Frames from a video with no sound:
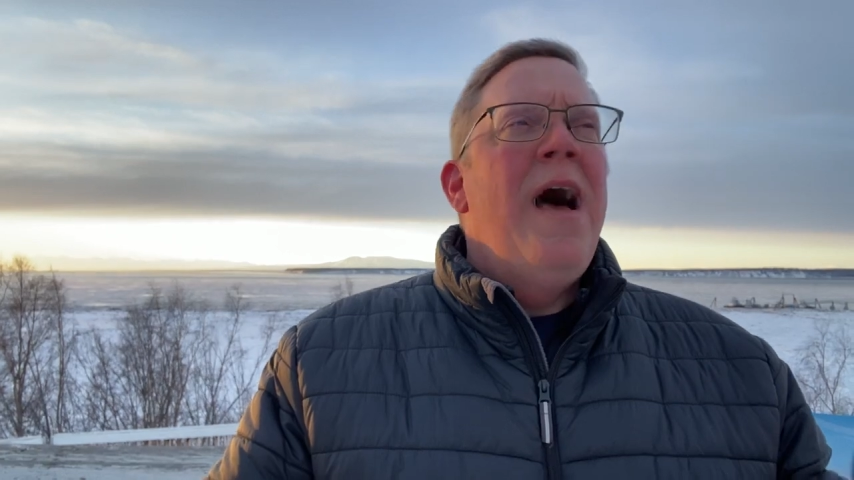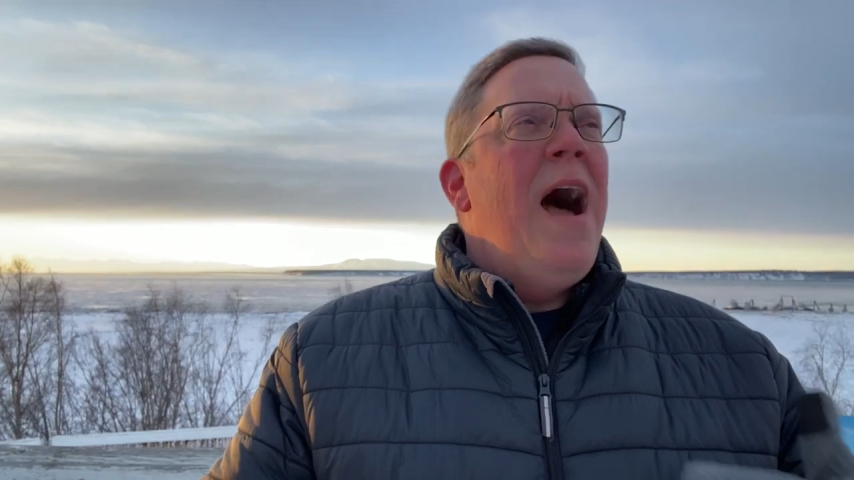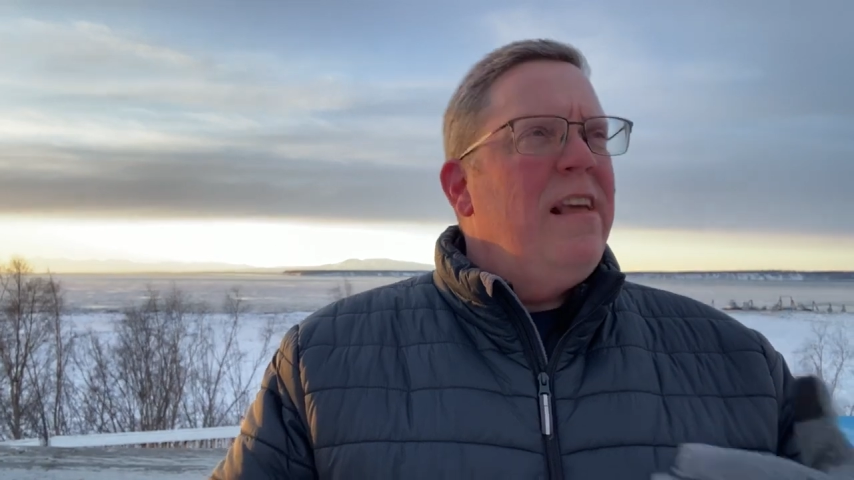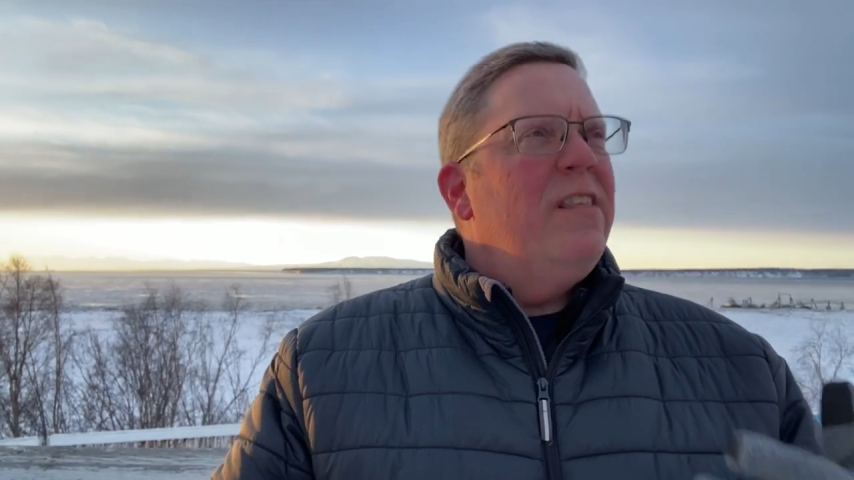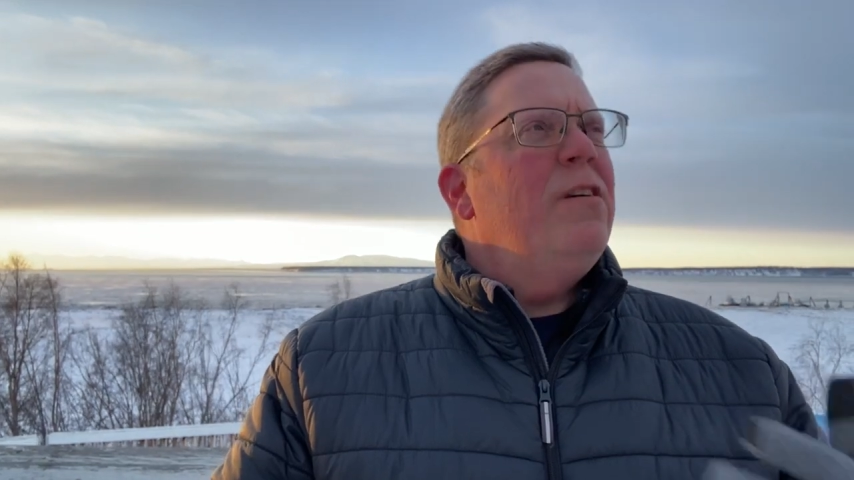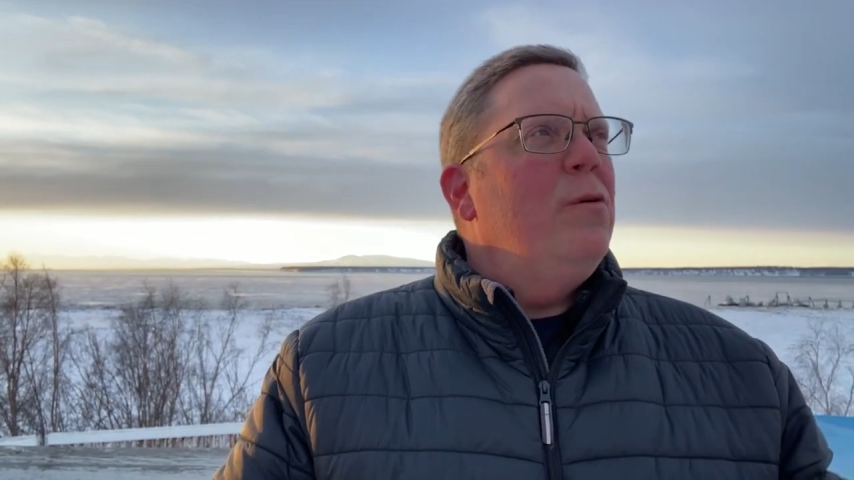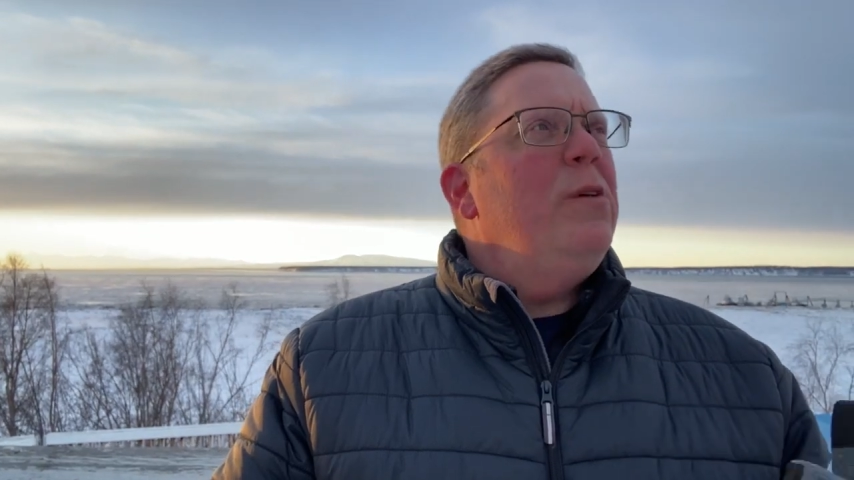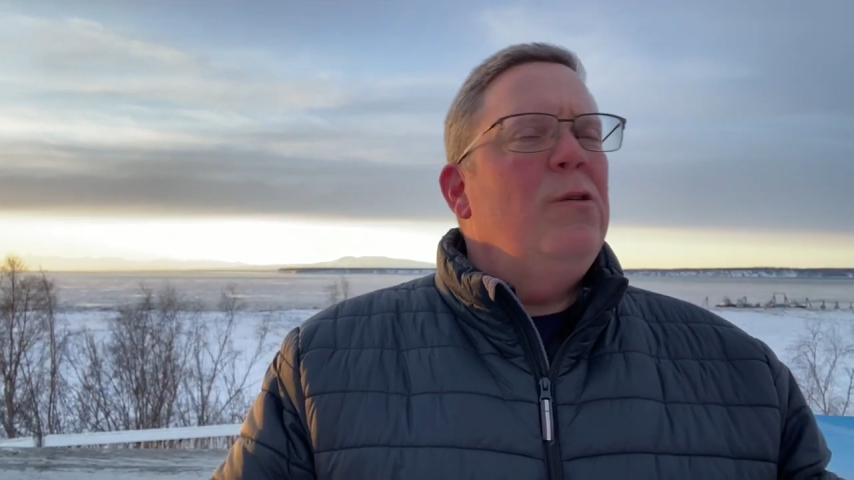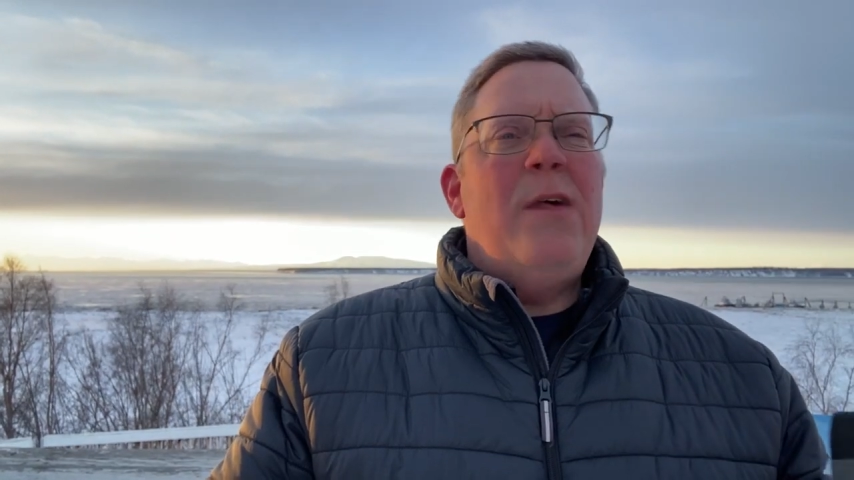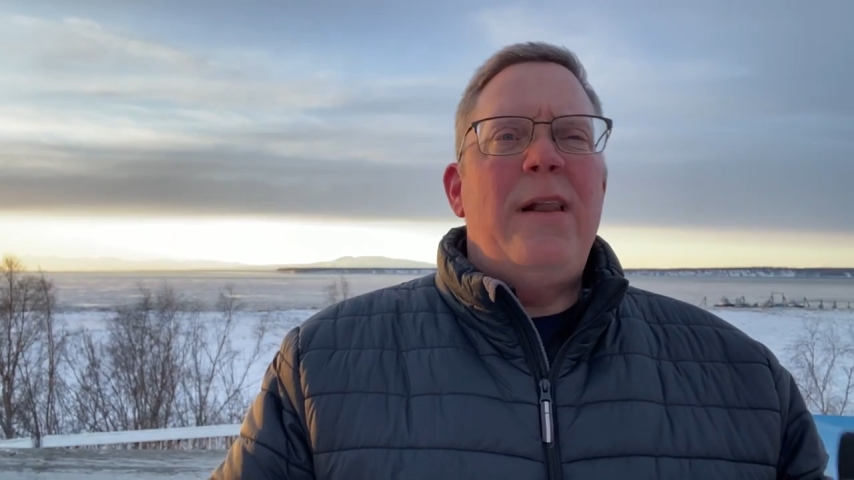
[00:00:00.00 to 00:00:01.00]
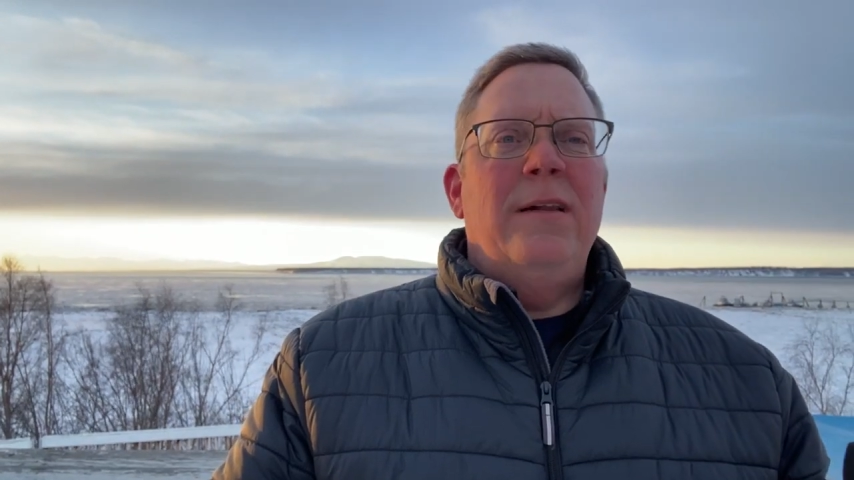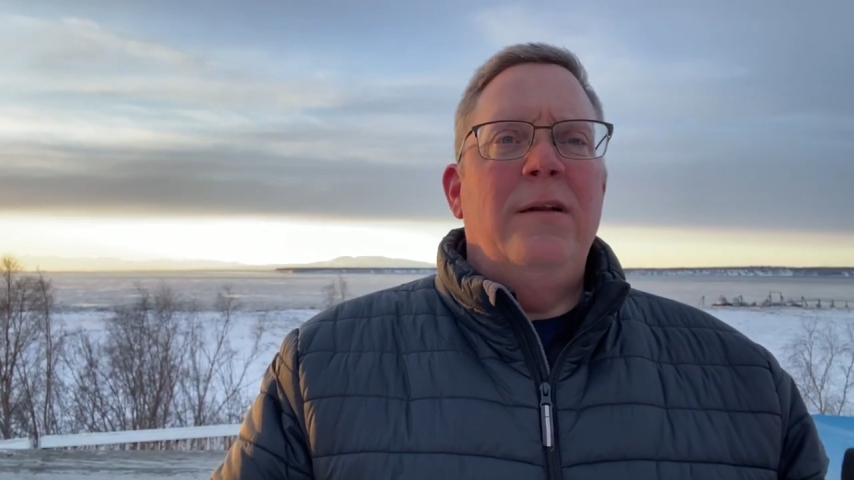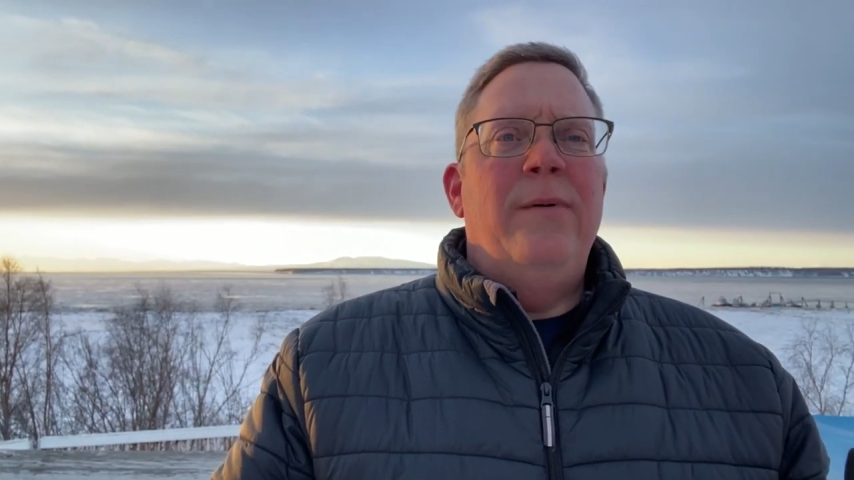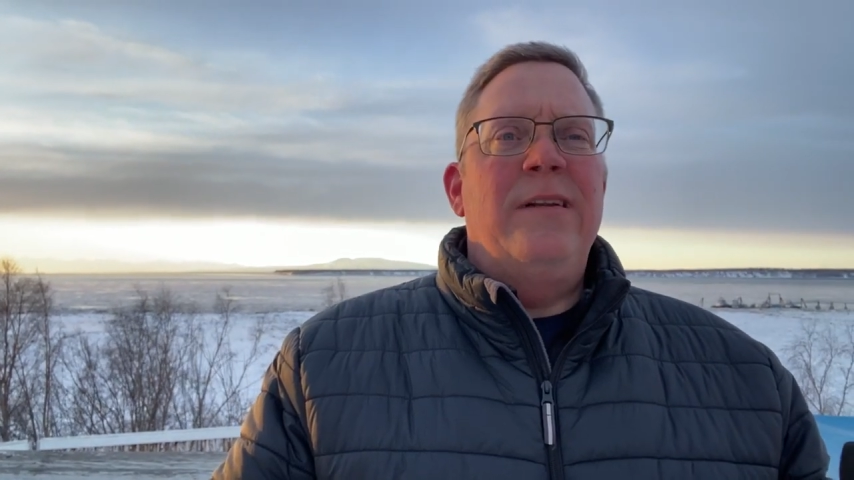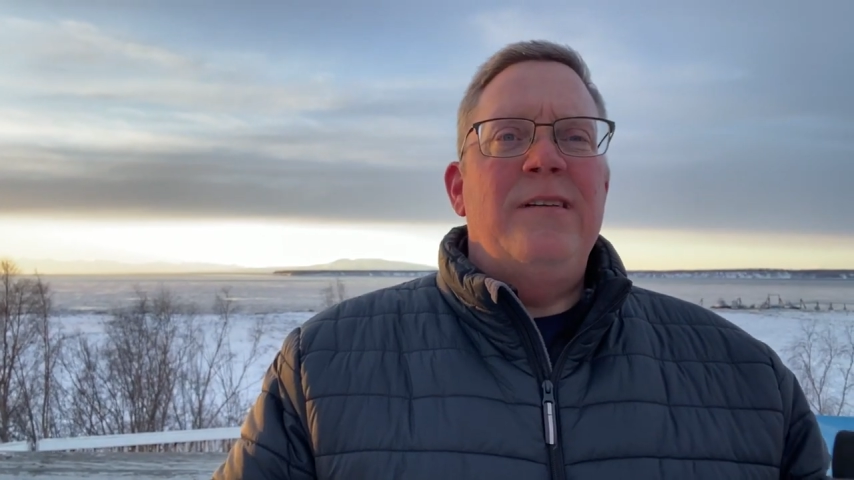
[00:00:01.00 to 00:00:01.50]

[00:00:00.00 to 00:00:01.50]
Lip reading: I think we do that a little bit.